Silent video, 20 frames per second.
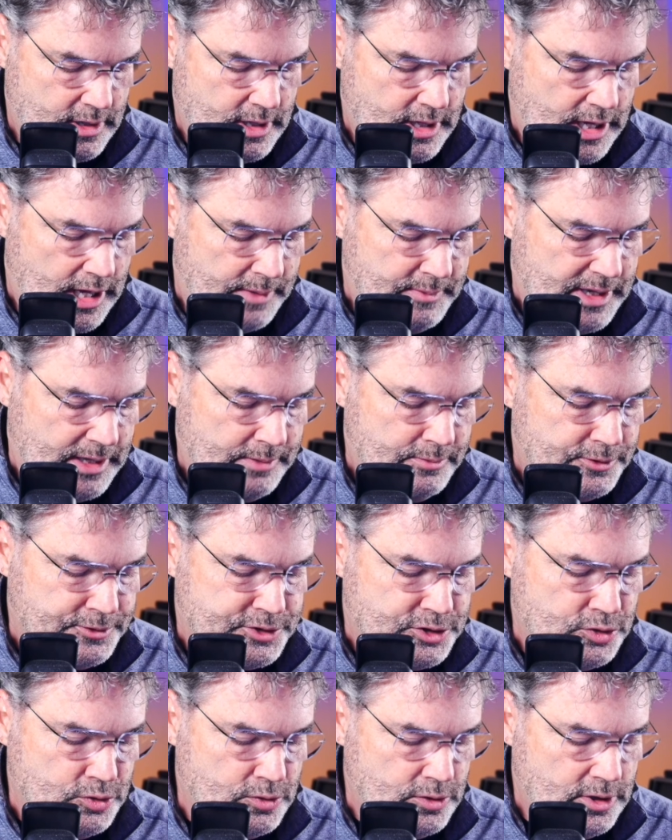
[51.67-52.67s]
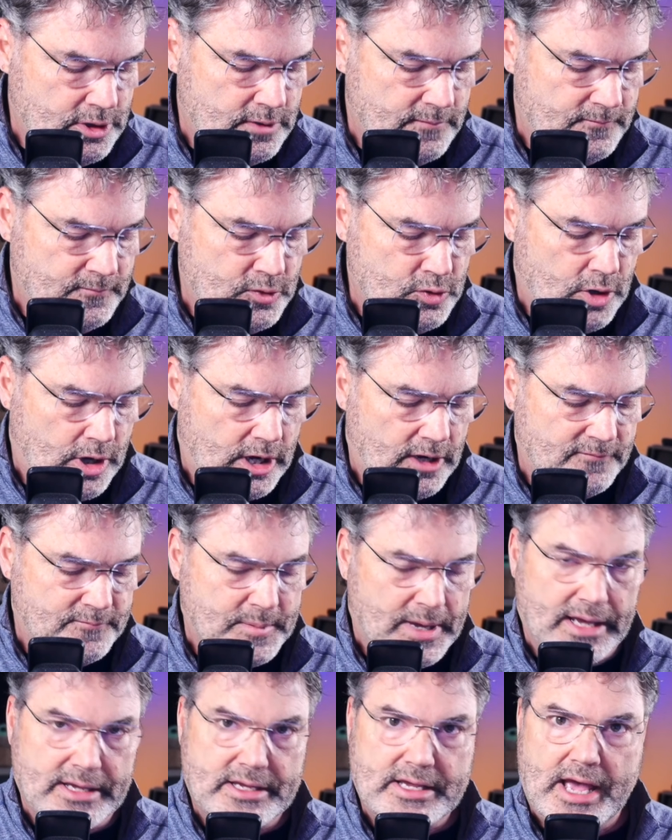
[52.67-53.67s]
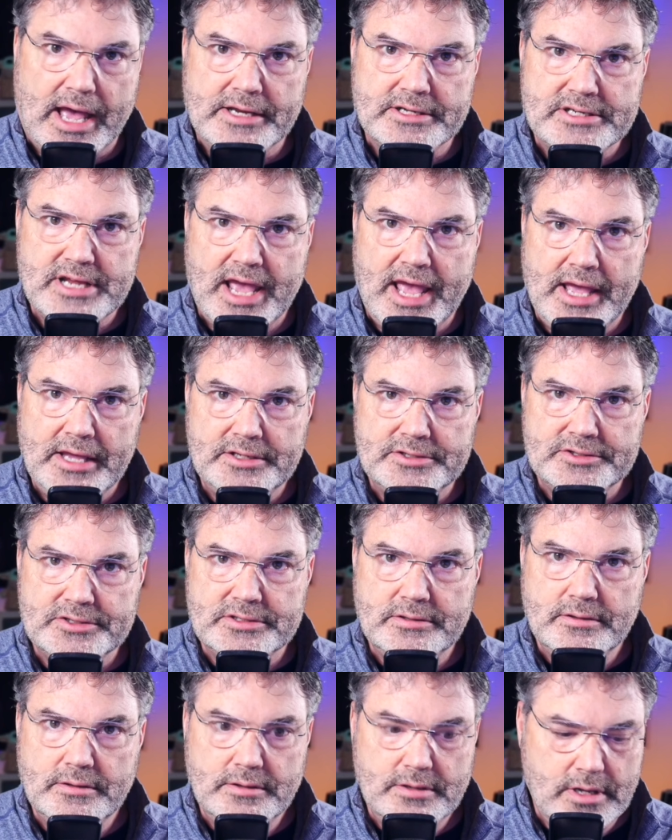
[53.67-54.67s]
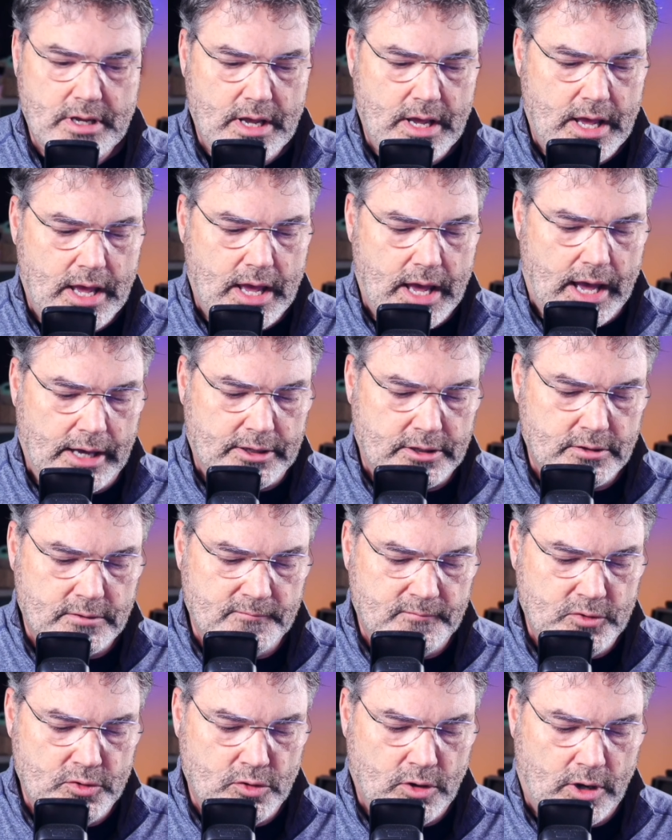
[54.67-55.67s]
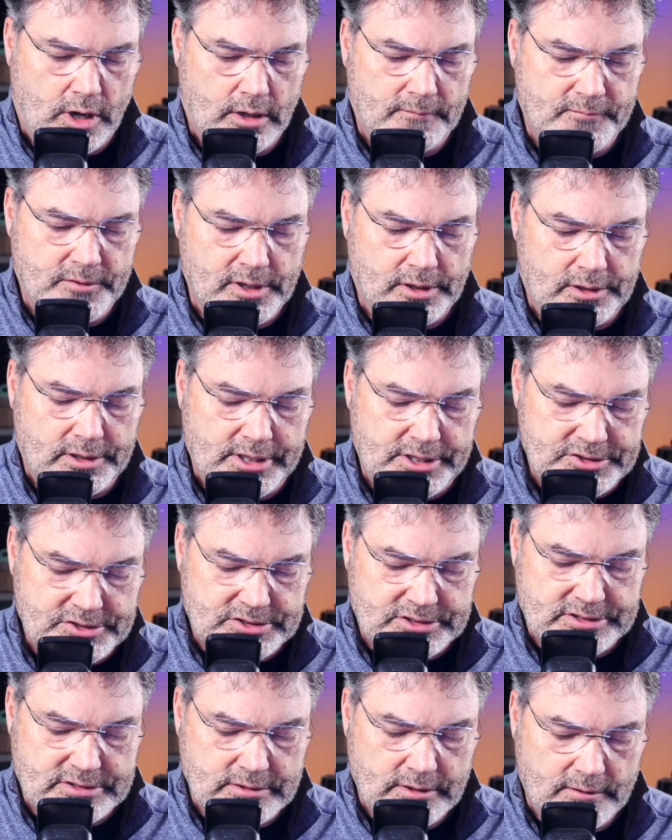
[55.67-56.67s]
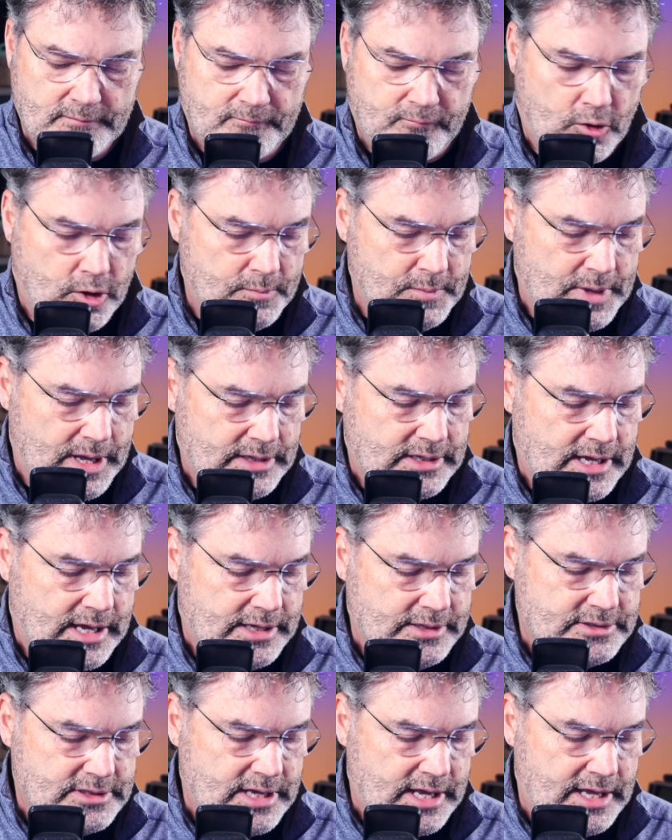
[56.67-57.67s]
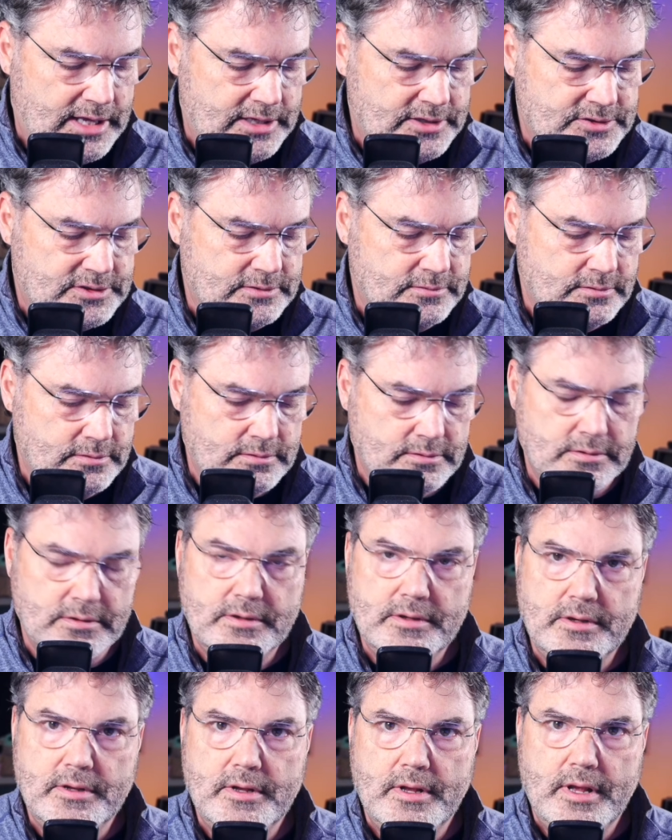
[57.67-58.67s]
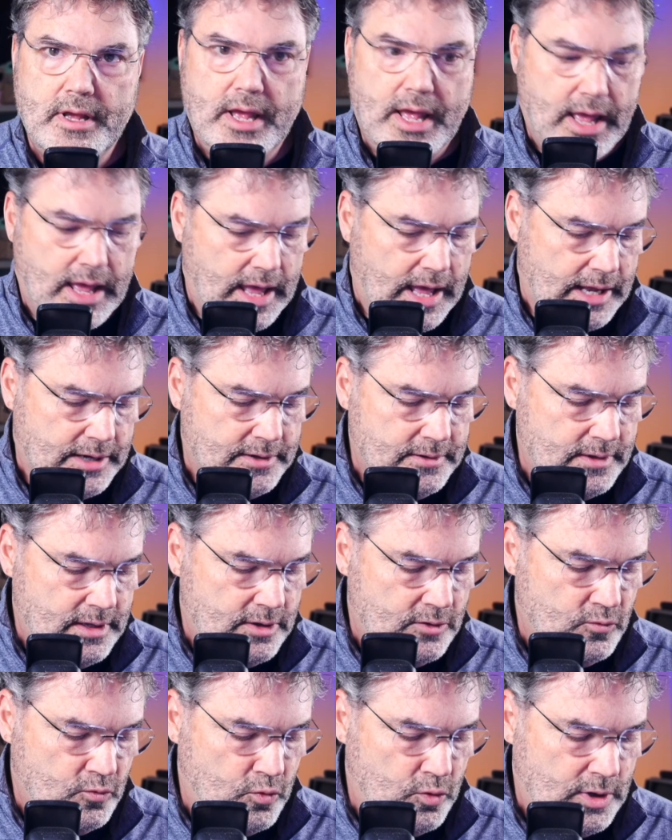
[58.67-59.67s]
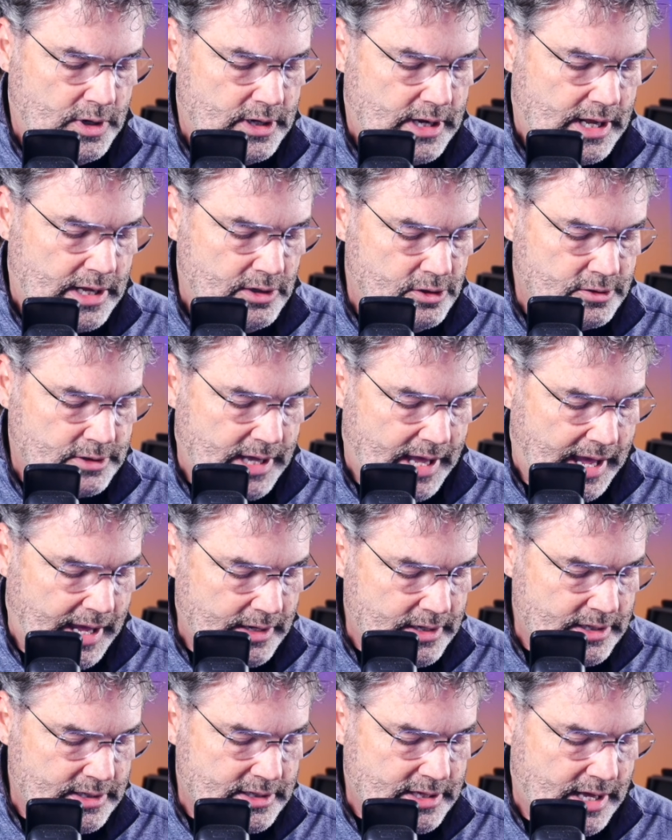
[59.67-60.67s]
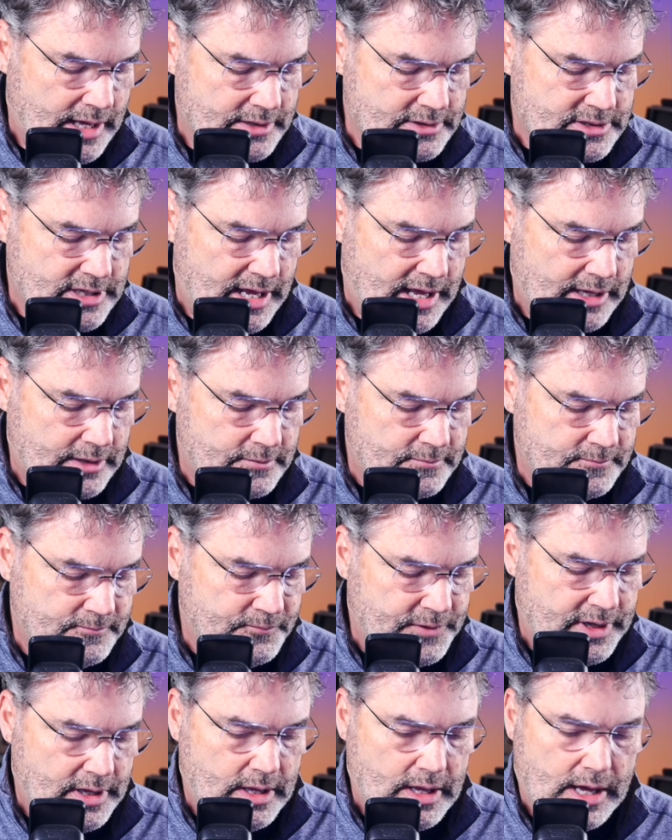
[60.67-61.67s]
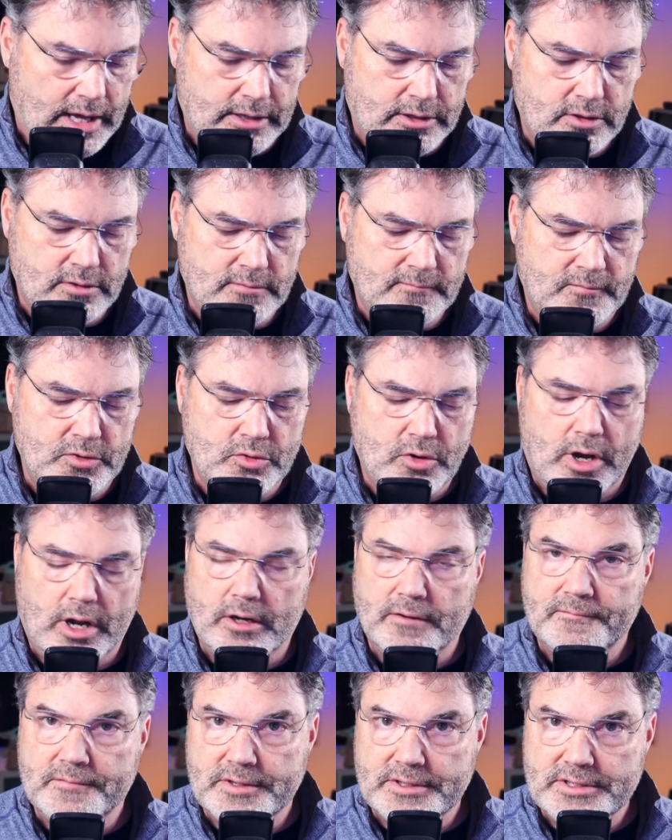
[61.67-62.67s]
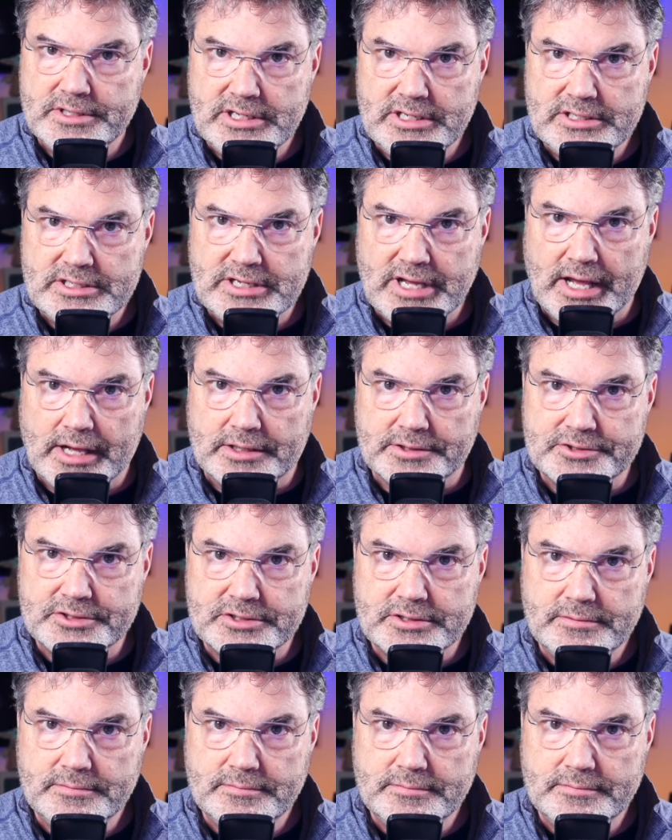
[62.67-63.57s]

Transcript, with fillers: I'm able to view all of my contacts. I can view all of the lists for my contacts, and then when I look at a contact, I can view all of the details.